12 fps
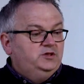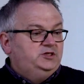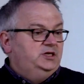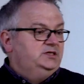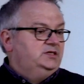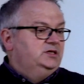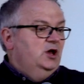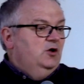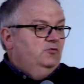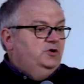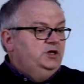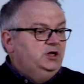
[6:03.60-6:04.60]
Jesus.
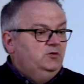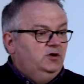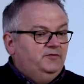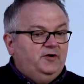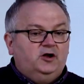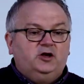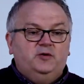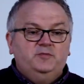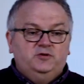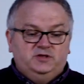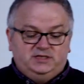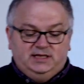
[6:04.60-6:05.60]
Renewal of our
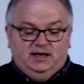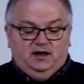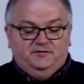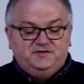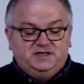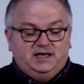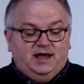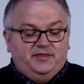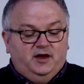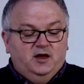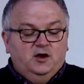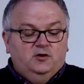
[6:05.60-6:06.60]
community life together.
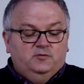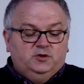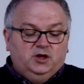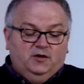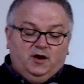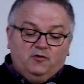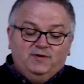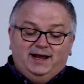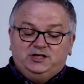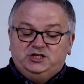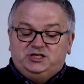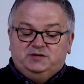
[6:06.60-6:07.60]
And our
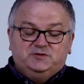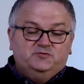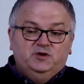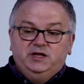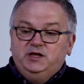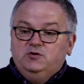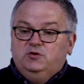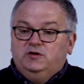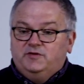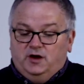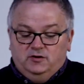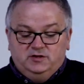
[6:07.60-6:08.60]
relationships. Renewal of
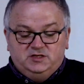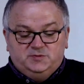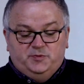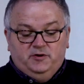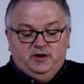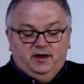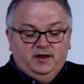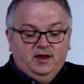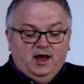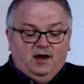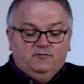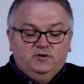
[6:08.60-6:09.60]
the Holy Spirit.
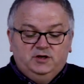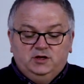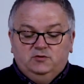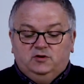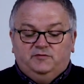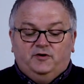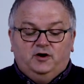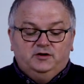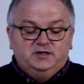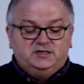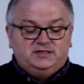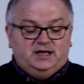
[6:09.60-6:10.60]
And renewal of our
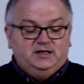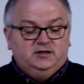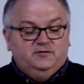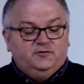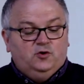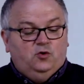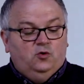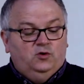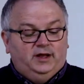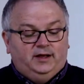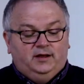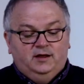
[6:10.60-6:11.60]
understanding of
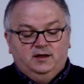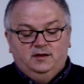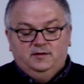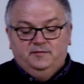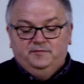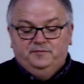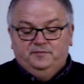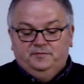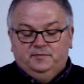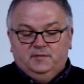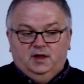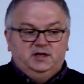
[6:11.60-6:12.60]
calling.
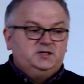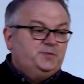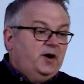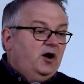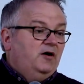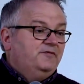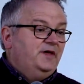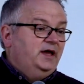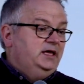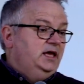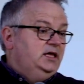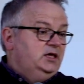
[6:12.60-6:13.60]
And as part of that
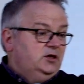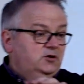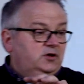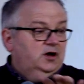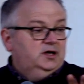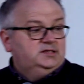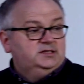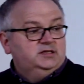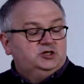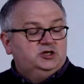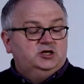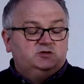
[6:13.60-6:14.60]
year, you guys in the
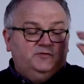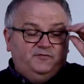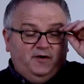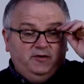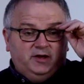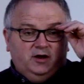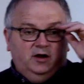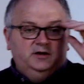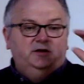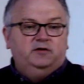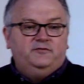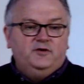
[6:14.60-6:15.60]
church were very kind
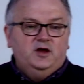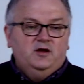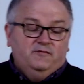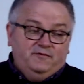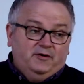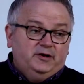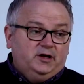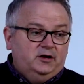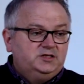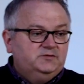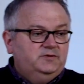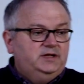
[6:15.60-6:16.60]

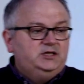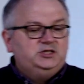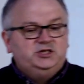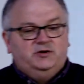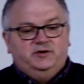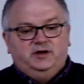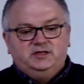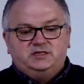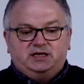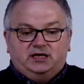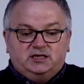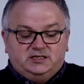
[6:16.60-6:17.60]
to release Joe and I to
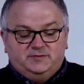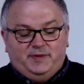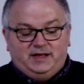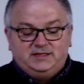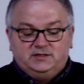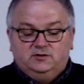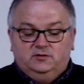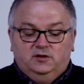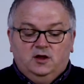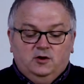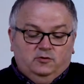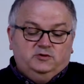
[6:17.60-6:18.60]
take a sabbatical,
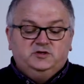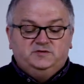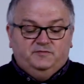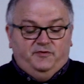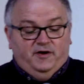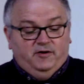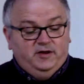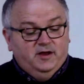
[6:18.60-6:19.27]
which was very,